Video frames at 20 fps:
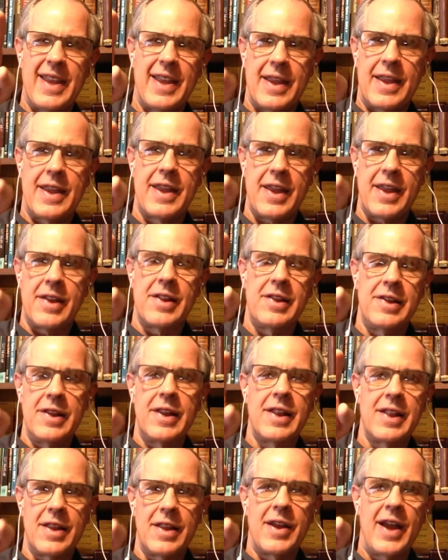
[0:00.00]

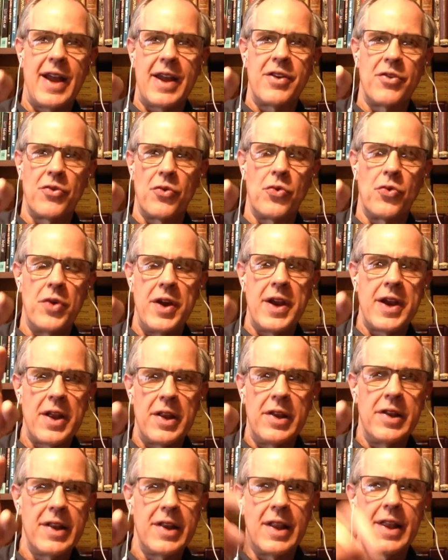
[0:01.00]
wring a
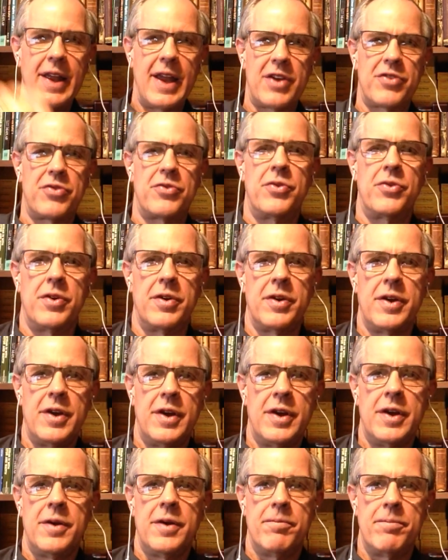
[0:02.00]
little extra
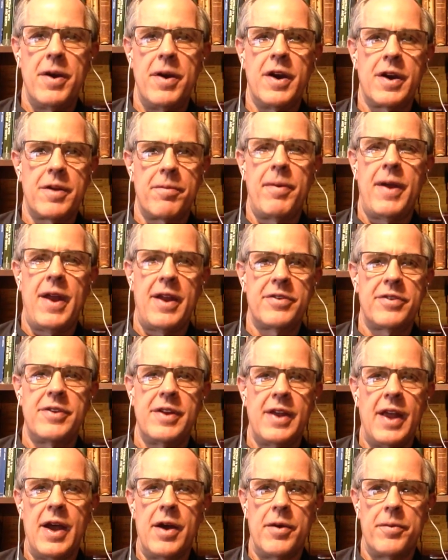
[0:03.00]
bearing
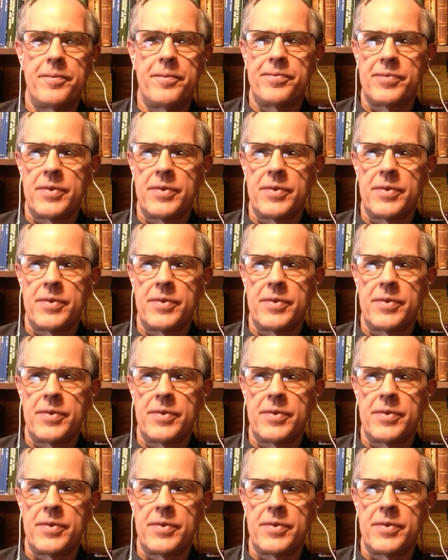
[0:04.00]
capacity out.